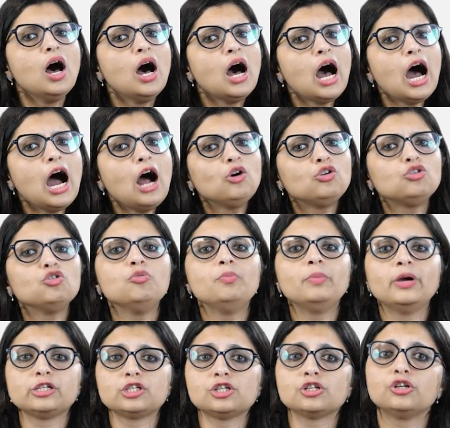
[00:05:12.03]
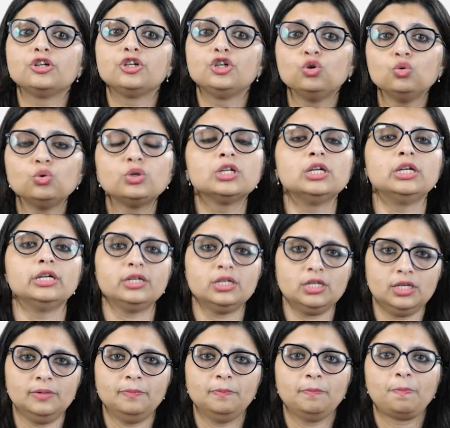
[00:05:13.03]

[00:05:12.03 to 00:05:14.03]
how to measure utility.